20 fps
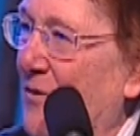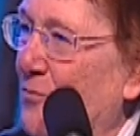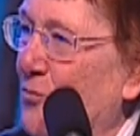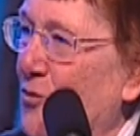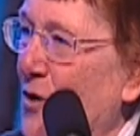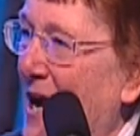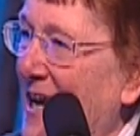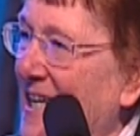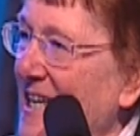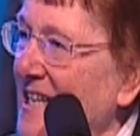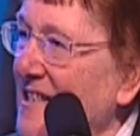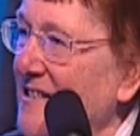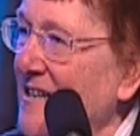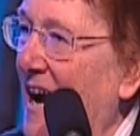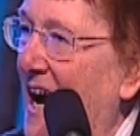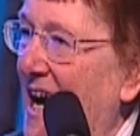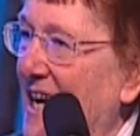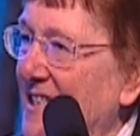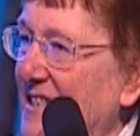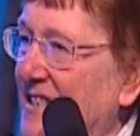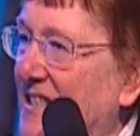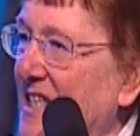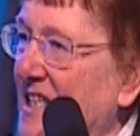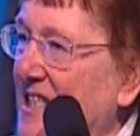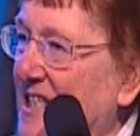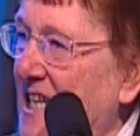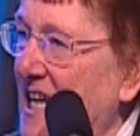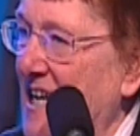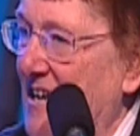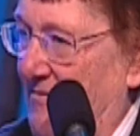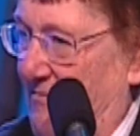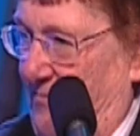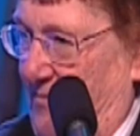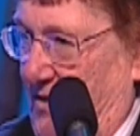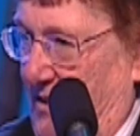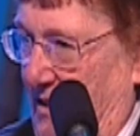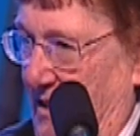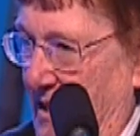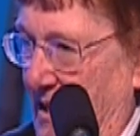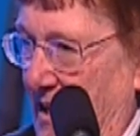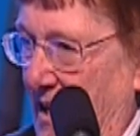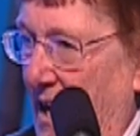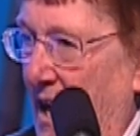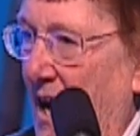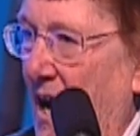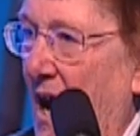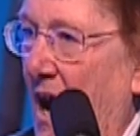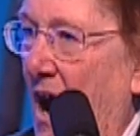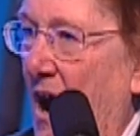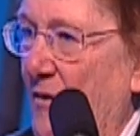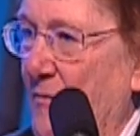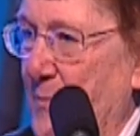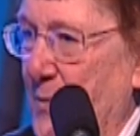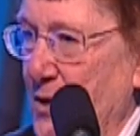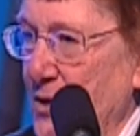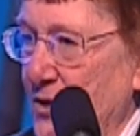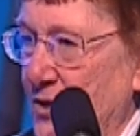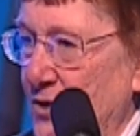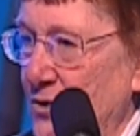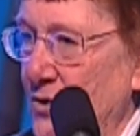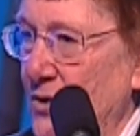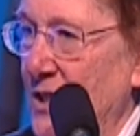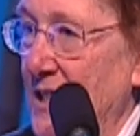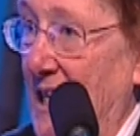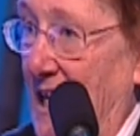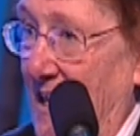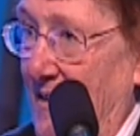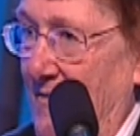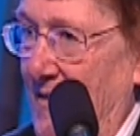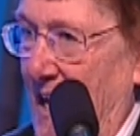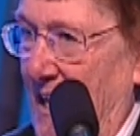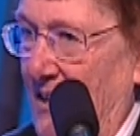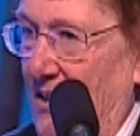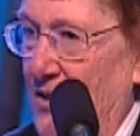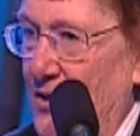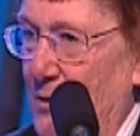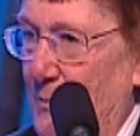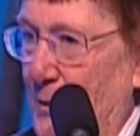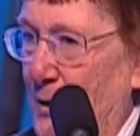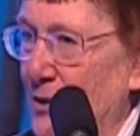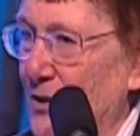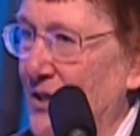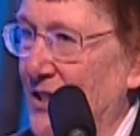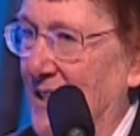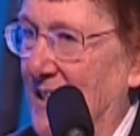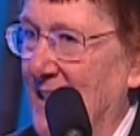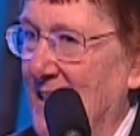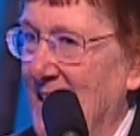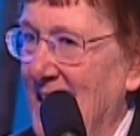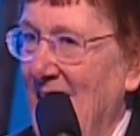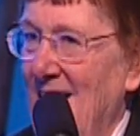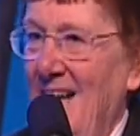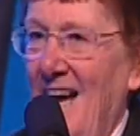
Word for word: and recognize the gift of personhood in that other person.